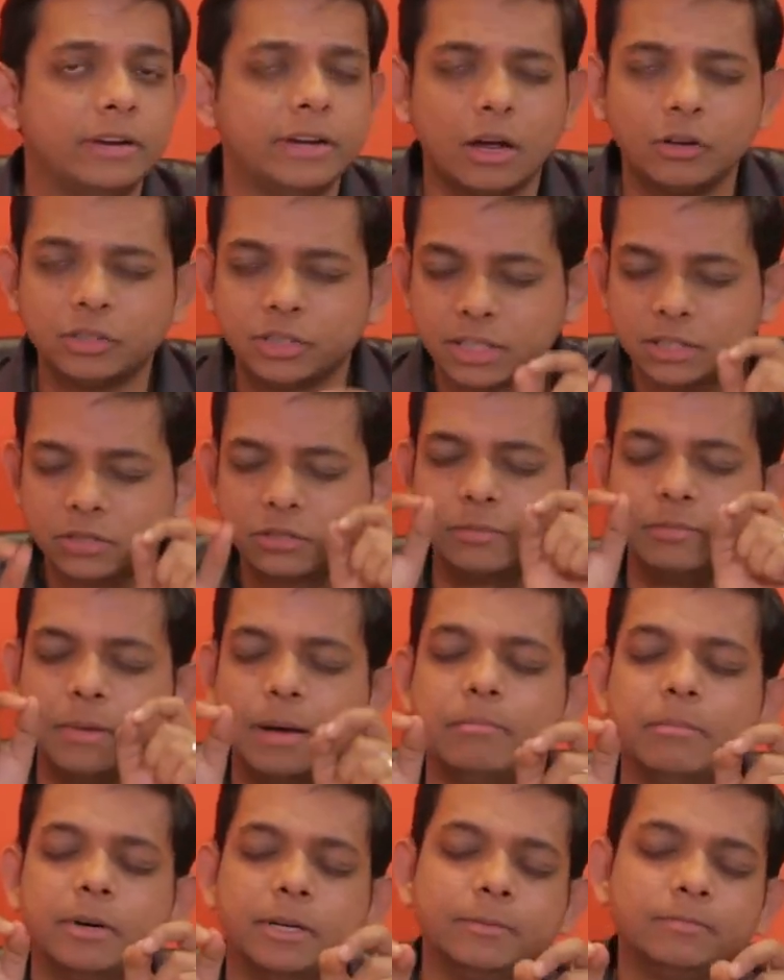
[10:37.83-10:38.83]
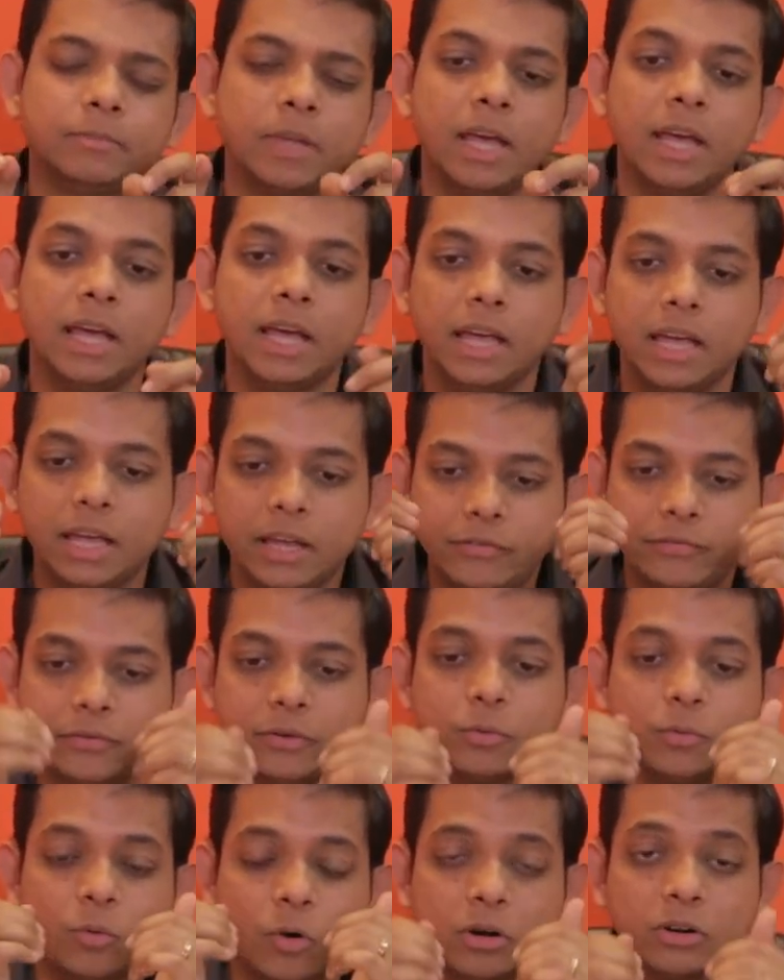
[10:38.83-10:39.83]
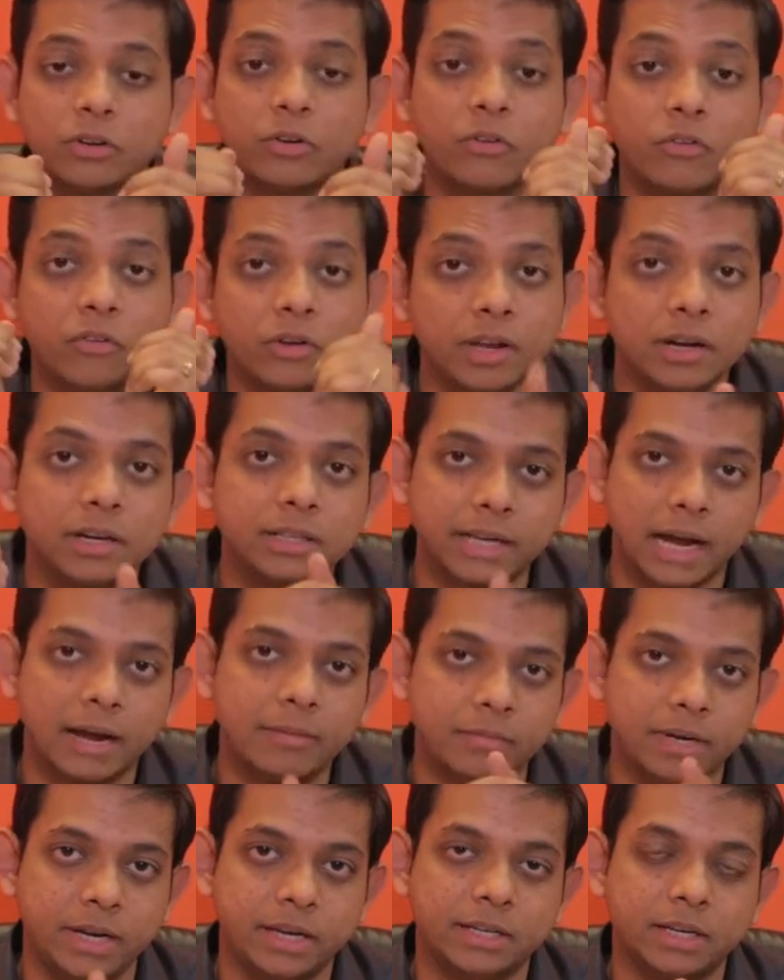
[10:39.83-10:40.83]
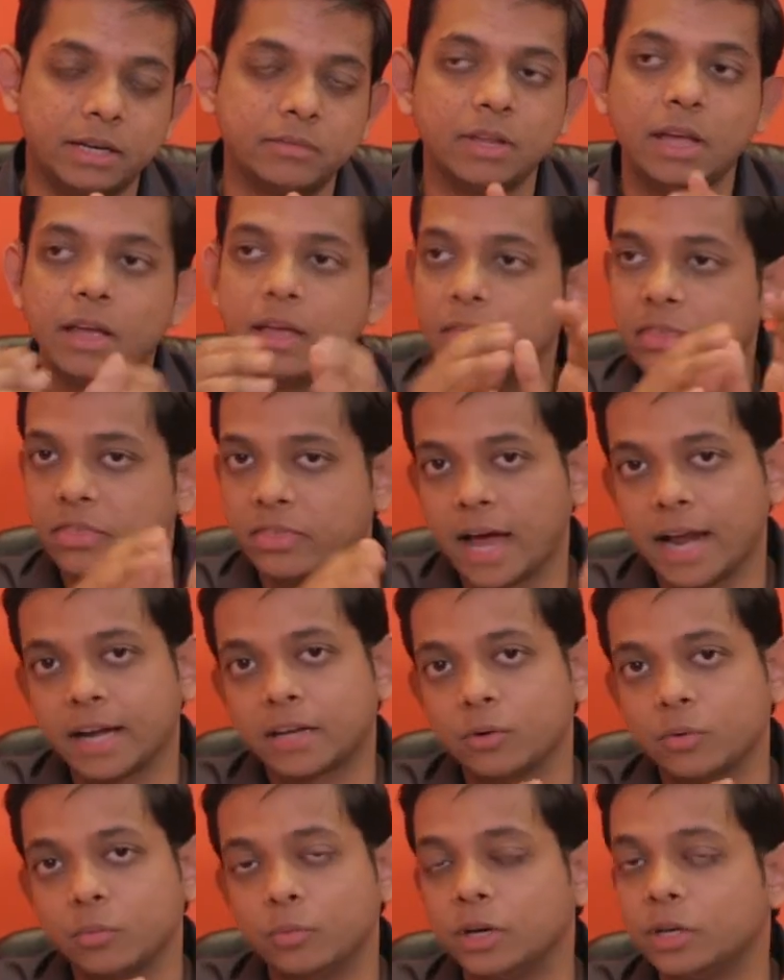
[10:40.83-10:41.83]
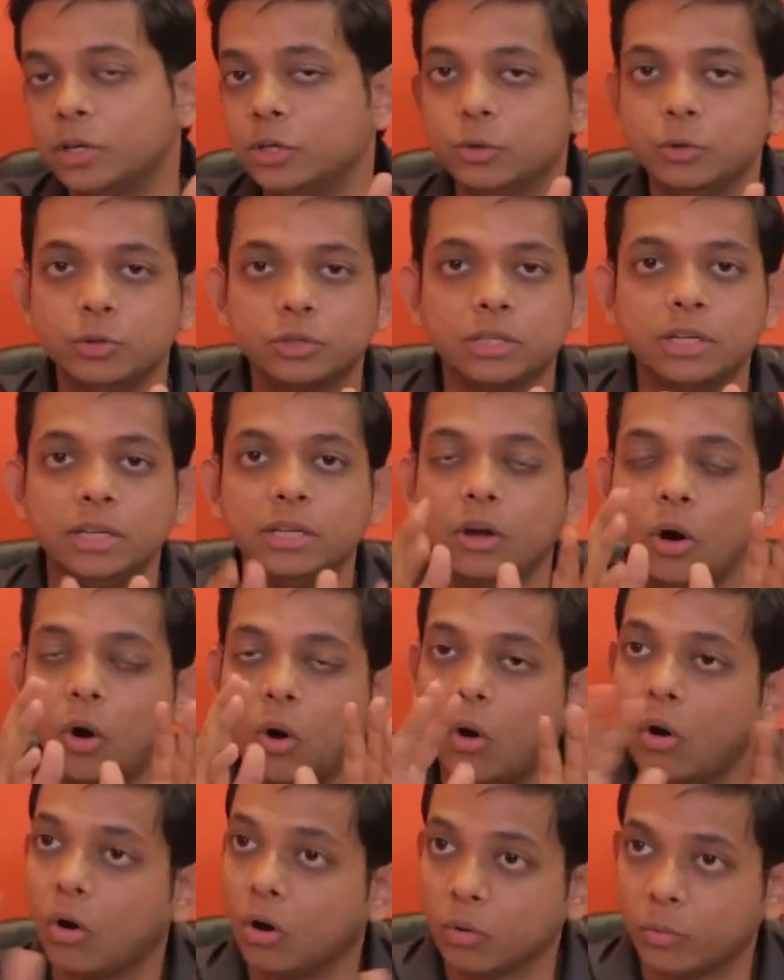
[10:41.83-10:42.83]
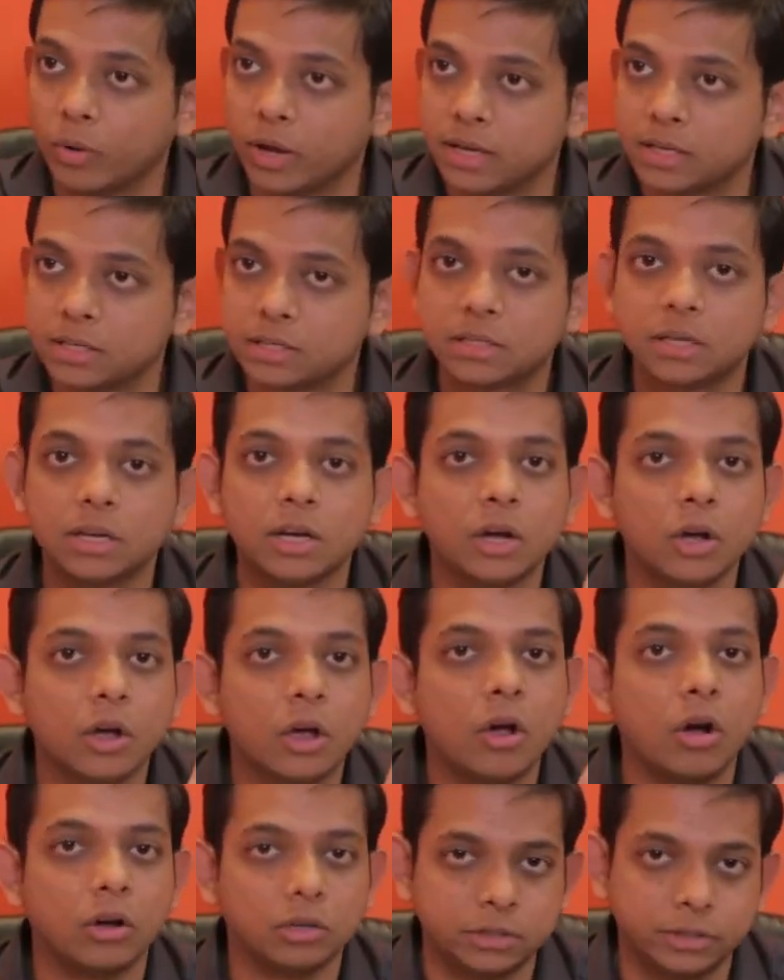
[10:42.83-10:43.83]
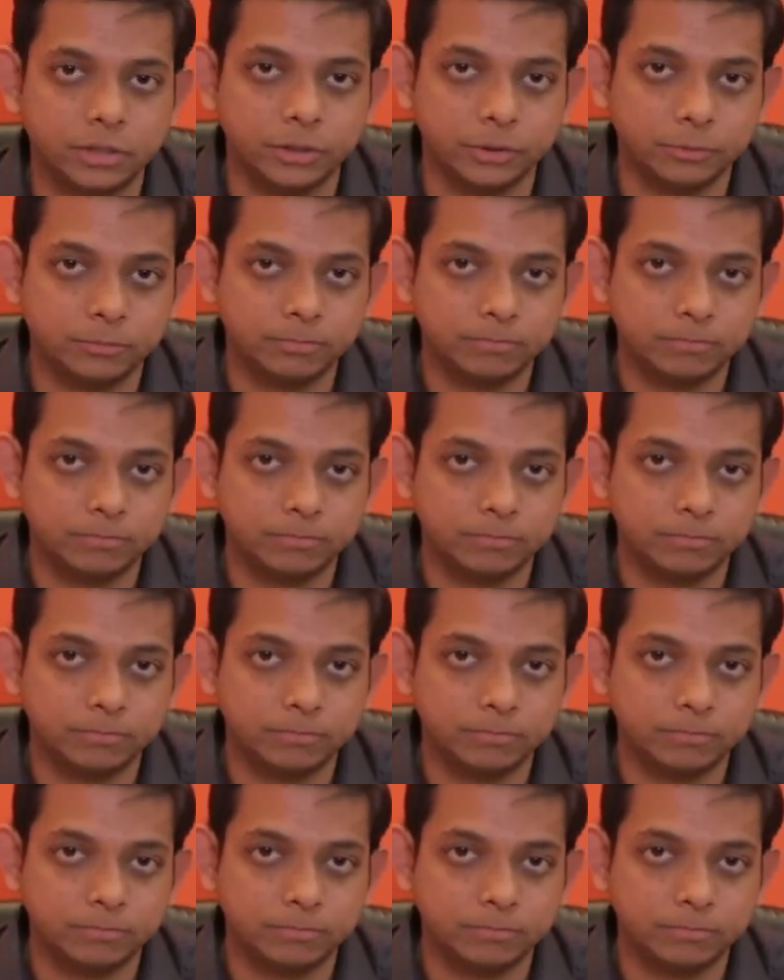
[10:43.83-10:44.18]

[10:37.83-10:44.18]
Now, just remember, if you want real-time data, that will usually always cost you.